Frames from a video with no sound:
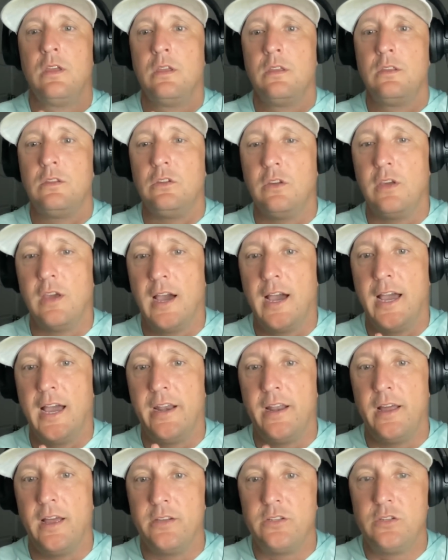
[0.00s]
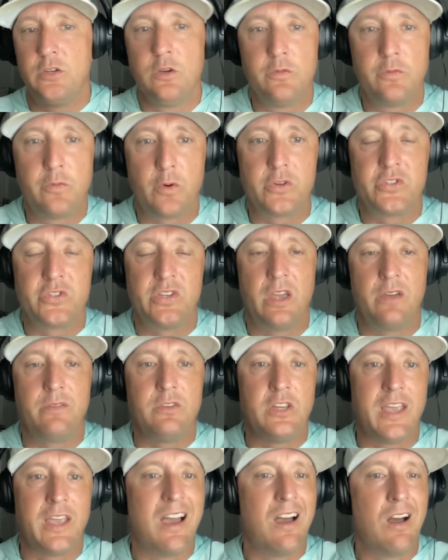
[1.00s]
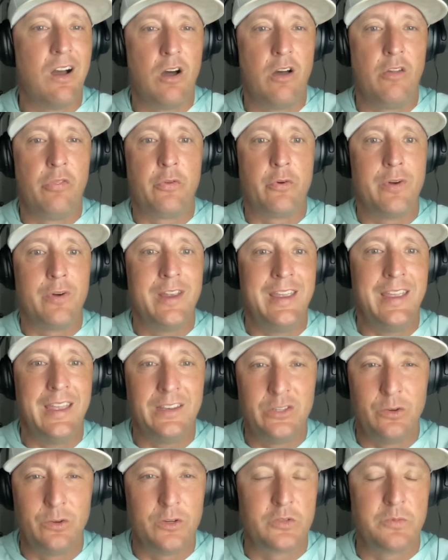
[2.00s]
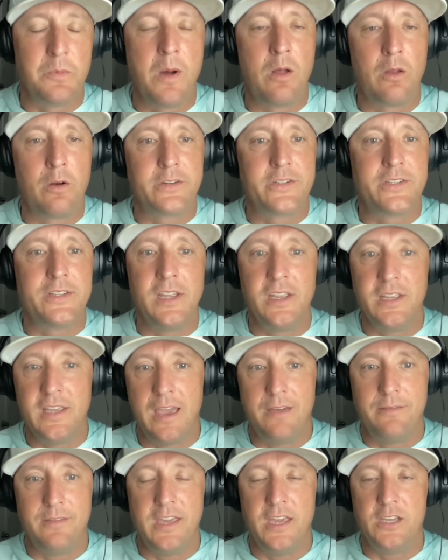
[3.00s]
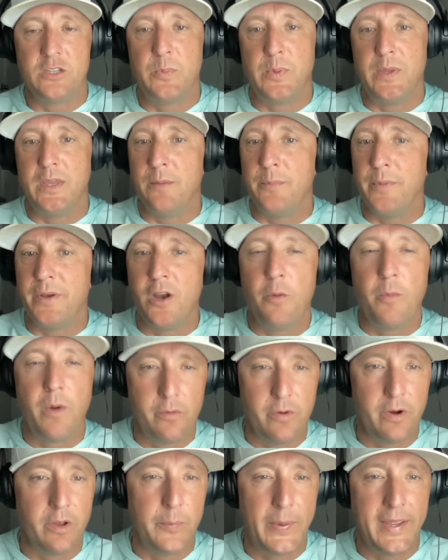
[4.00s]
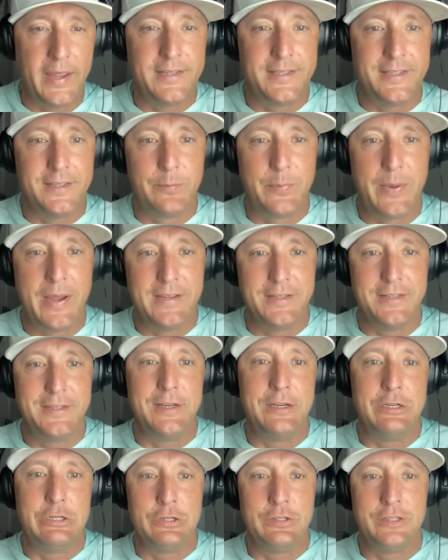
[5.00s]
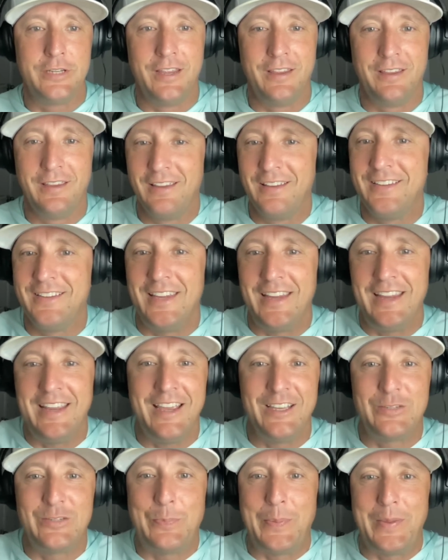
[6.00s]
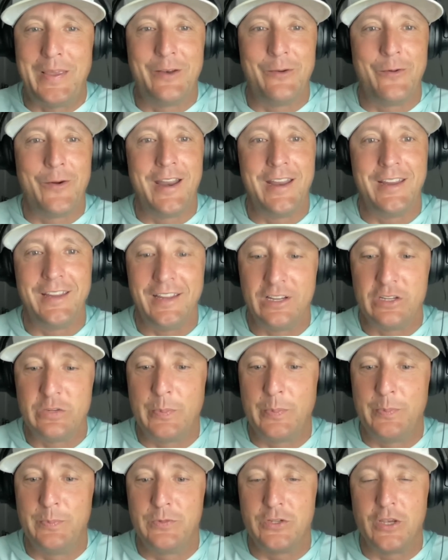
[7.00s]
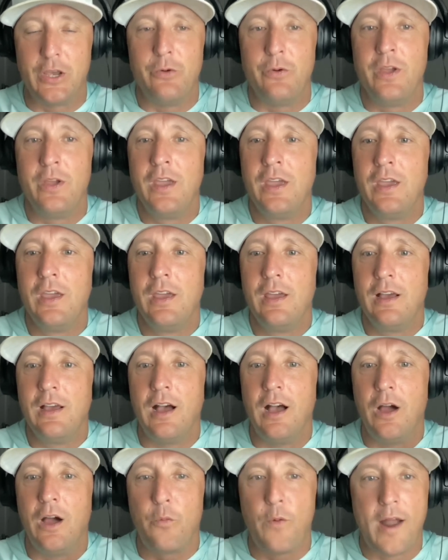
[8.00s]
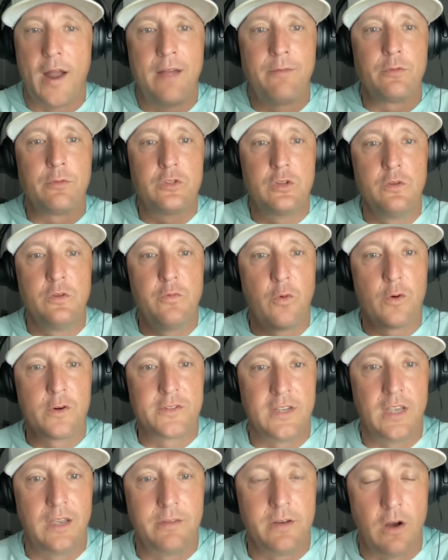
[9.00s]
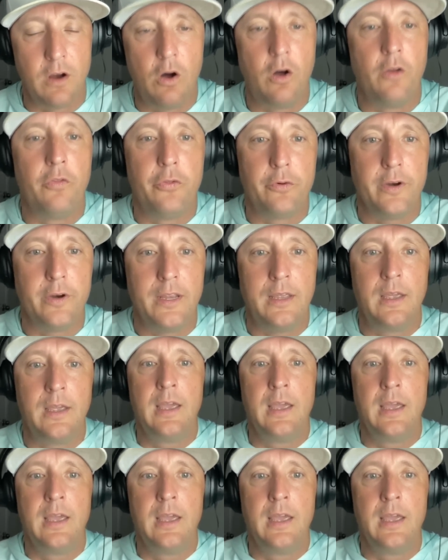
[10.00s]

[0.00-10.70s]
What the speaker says: you got 247, you got On3, and to a smaller extent, you have ESPN, but nobody really pays attention to ESPN rankings. So Rivals, 247, On3.